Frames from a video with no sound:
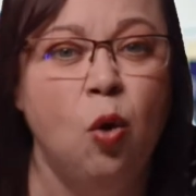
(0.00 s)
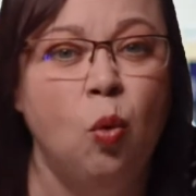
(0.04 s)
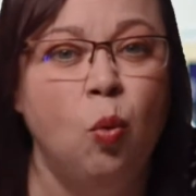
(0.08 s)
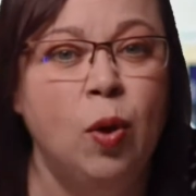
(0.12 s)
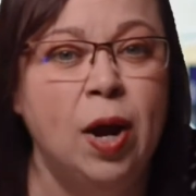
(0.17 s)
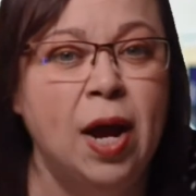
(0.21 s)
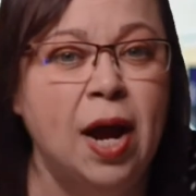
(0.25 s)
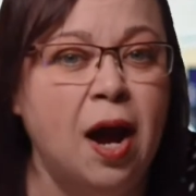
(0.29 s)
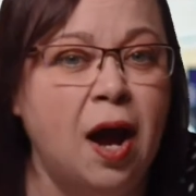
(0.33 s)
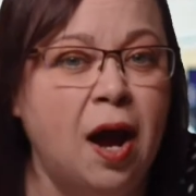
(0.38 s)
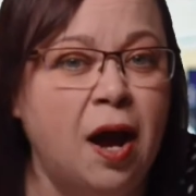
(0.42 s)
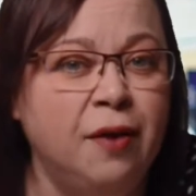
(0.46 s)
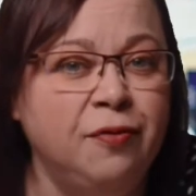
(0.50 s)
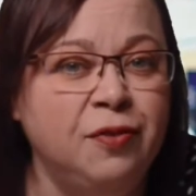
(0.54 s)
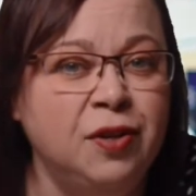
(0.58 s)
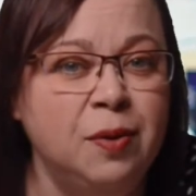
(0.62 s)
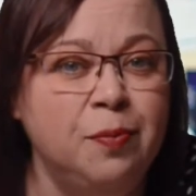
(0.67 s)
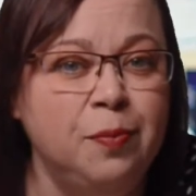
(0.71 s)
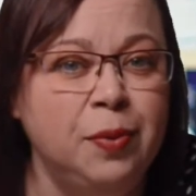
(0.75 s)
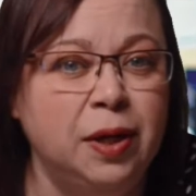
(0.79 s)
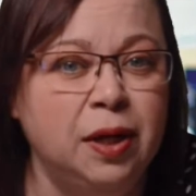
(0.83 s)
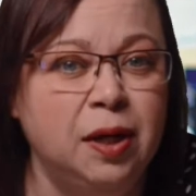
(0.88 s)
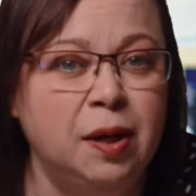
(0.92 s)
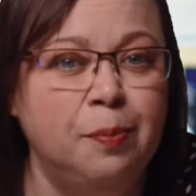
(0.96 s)
We
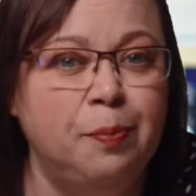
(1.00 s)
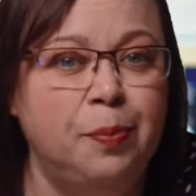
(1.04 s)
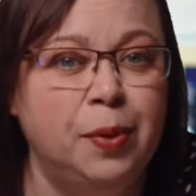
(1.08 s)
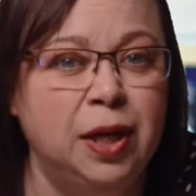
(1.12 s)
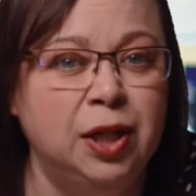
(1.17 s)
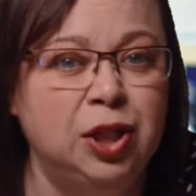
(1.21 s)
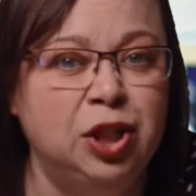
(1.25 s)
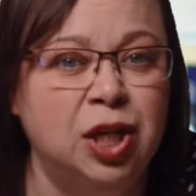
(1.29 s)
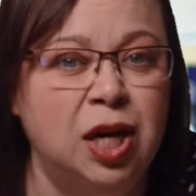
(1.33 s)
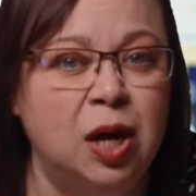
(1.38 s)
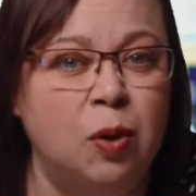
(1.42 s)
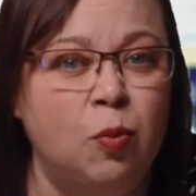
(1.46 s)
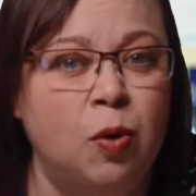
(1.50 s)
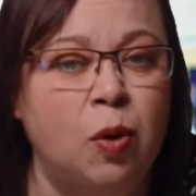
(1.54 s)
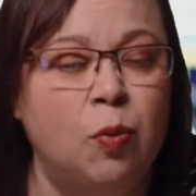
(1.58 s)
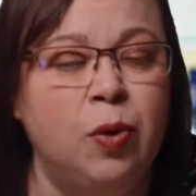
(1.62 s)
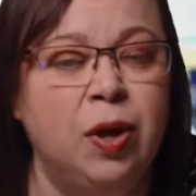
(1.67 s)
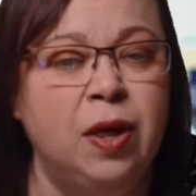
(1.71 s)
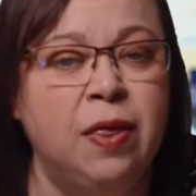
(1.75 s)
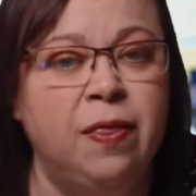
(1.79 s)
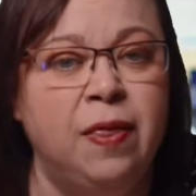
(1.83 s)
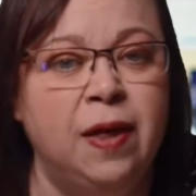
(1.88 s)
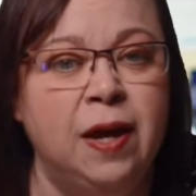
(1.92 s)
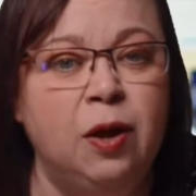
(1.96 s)
often build a budget on what
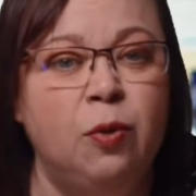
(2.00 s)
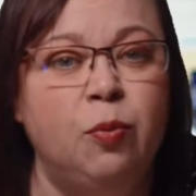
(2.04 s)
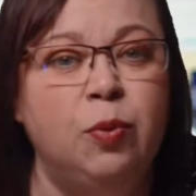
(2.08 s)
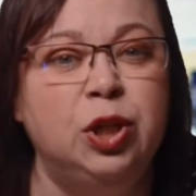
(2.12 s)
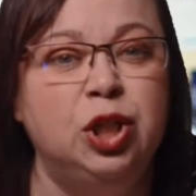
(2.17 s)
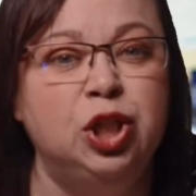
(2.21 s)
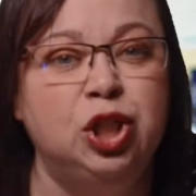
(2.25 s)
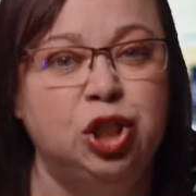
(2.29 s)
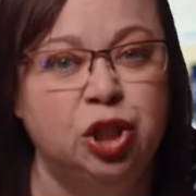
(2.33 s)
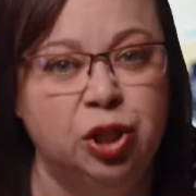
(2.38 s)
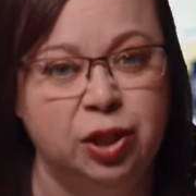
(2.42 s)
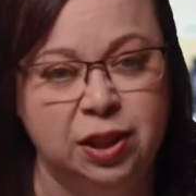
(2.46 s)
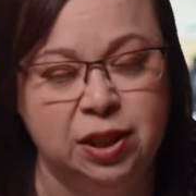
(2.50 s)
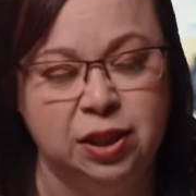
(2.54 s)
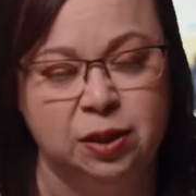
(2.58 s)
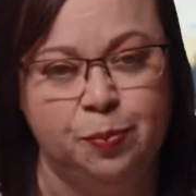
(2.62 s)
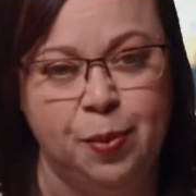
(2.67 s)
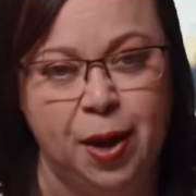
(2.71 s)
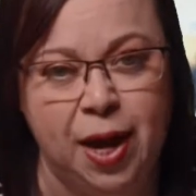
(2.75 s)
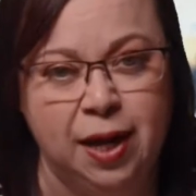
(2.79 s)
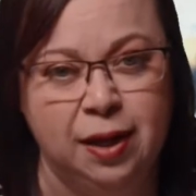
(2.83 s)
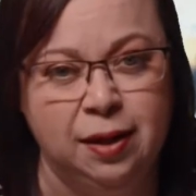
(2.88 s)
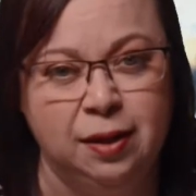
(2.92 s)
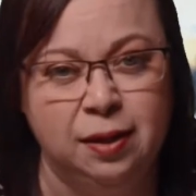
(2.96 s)
we think we should
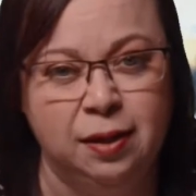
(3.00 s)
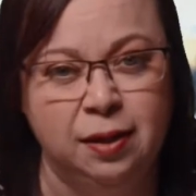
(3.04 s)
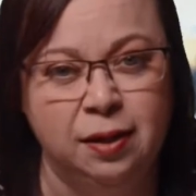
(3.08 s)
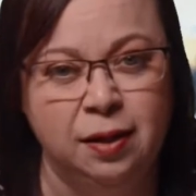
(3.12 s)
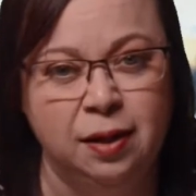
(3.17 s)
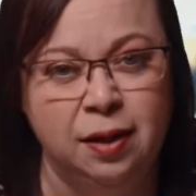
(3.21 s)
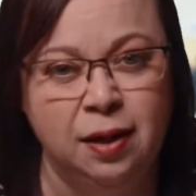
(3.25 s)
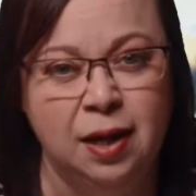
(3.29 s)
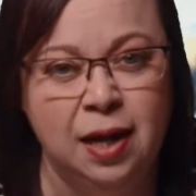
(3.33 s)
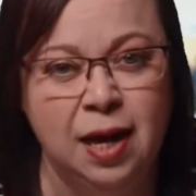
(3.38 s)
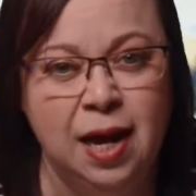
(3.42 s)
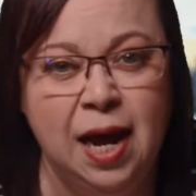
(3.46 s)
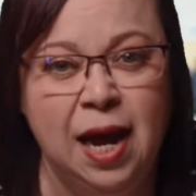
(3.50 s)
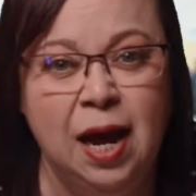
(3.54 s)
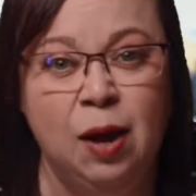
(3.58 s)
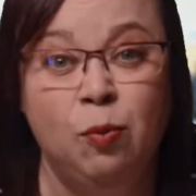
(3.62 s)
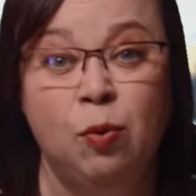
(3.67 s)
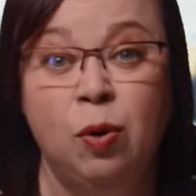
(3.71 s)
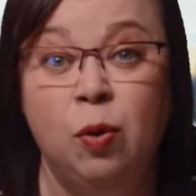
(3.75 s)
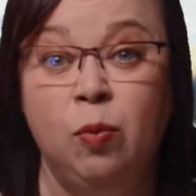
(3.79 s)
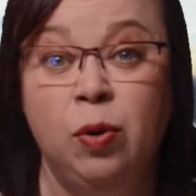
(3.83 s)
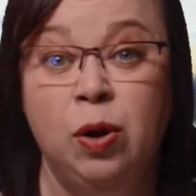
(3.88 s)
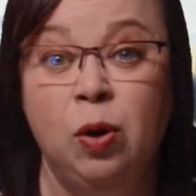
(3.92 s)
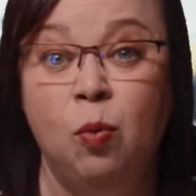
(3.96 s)
spend, and
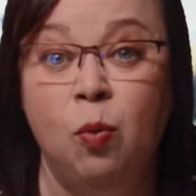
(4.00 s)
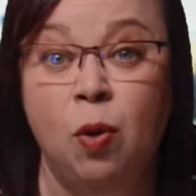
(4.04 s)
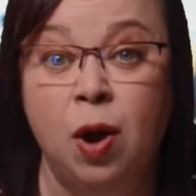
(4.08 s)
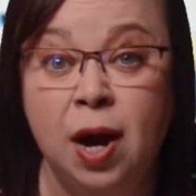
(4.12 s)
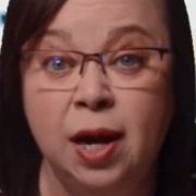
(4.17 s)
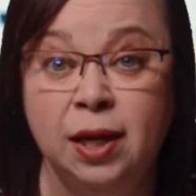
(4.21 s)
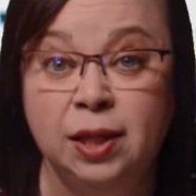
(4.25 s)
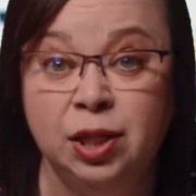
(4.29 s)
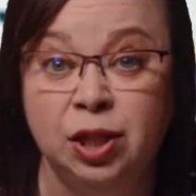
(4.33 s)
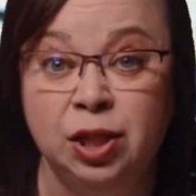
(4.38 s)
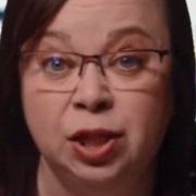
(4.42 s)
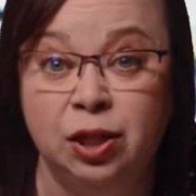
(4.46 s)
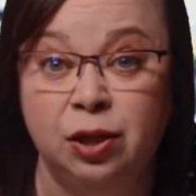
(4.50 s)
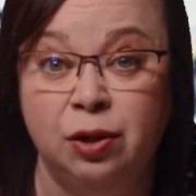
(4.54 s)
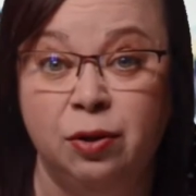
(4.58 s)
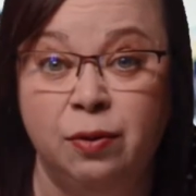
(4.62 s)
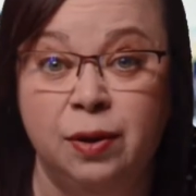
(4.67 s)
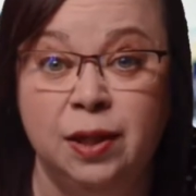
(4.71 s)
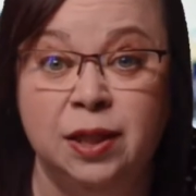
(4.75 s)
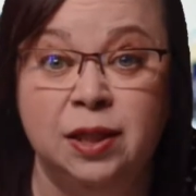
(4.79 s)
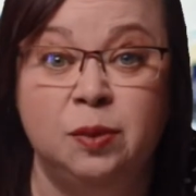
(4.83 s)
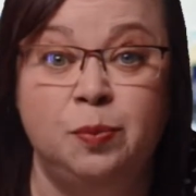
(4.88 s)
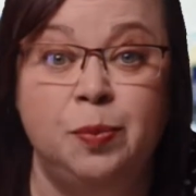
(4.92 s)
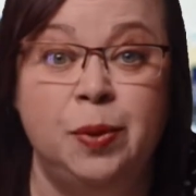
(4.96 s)
what we want to
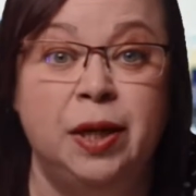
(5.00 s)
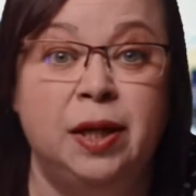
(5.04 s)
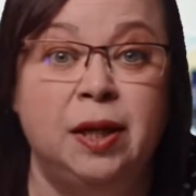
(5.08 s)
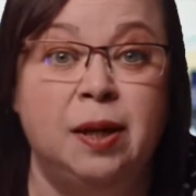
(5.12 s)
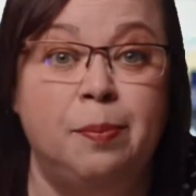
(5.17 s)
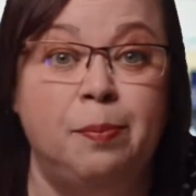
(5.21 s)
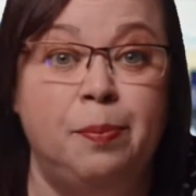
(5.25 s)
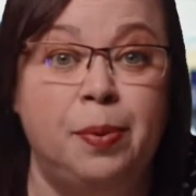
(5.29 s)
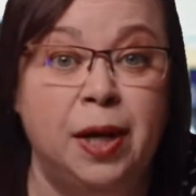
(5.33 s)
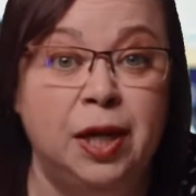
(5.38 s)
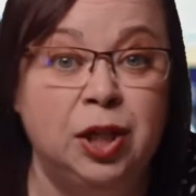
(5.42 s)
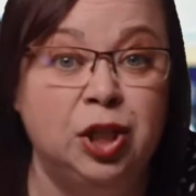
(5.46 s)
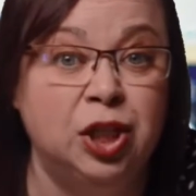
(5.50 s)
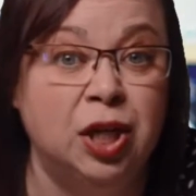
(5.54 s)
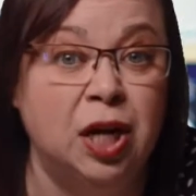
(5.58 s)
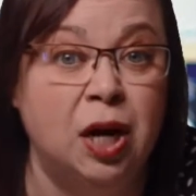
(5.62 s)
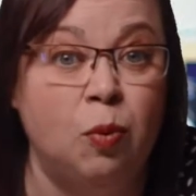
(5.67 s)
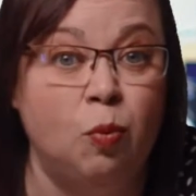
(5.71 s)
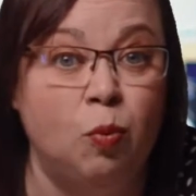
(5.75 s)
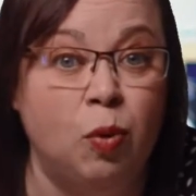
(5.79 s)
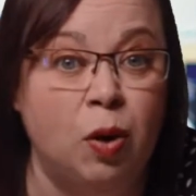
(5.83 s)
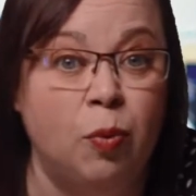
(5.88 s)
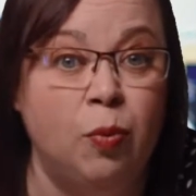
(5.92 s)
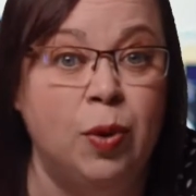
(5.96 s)
do is build a budget
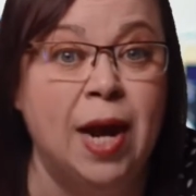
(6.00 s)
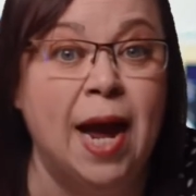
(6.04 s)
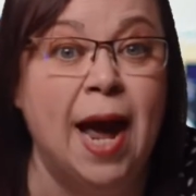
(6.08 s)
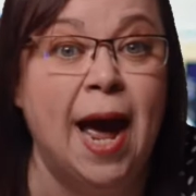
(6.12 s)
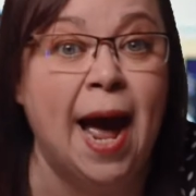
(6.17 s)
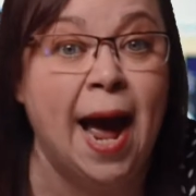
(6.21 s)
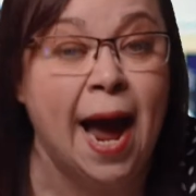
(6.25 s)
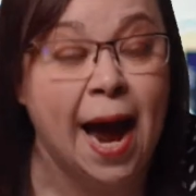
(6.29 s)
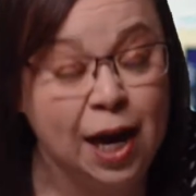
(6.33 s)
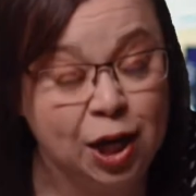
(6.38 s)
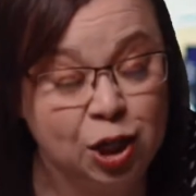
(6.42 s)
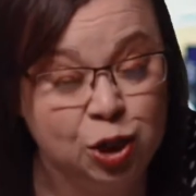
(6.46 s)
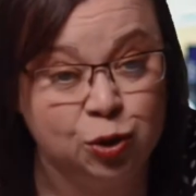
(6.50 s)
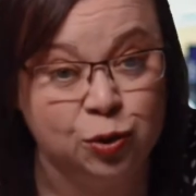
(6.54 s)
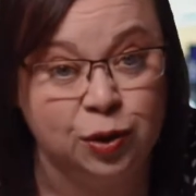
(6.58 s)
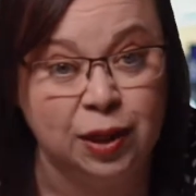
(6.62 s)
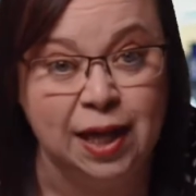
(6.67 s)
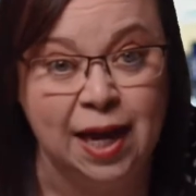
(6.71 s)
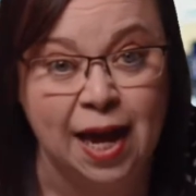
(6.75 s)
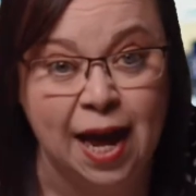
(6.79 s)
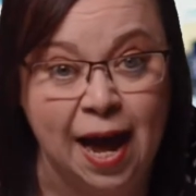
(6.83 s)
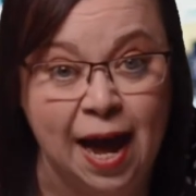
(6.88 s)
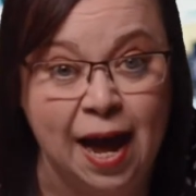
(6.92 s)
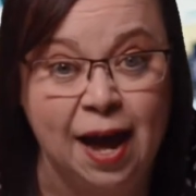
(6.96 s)
on what we
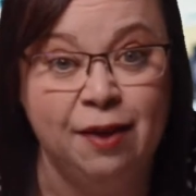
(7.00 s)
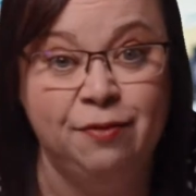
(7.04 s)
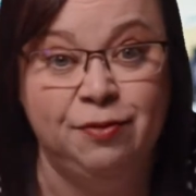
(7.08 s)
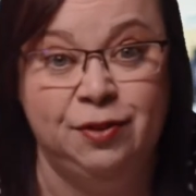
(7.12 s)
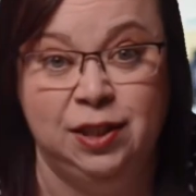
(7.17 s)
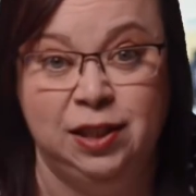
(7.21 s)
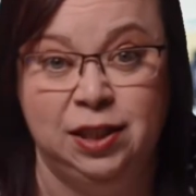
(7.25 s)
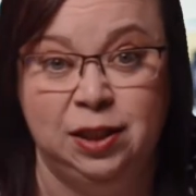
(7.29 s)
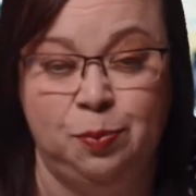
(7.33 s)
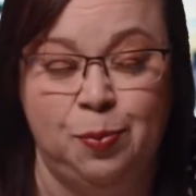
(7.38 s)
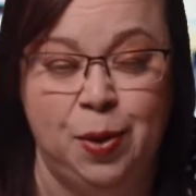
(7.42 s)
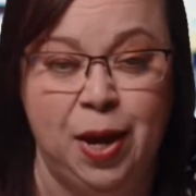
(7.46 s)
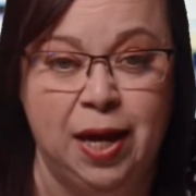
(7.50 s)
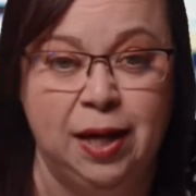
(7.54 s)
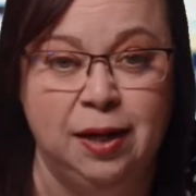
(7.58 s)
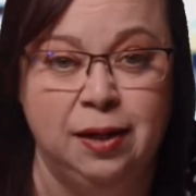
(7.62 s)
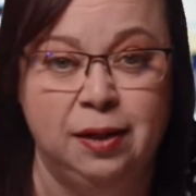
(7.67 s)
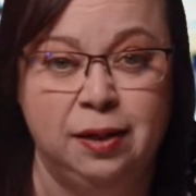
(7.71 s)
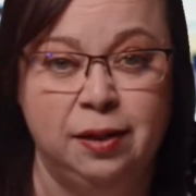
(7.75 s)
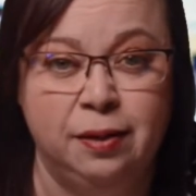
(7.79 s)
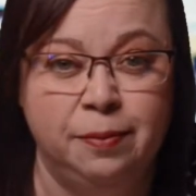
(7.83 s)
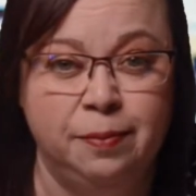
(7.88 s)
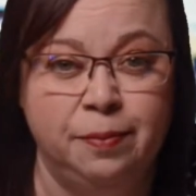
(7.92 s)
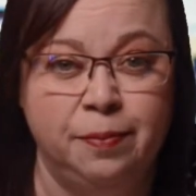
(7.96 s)
actually have to spend.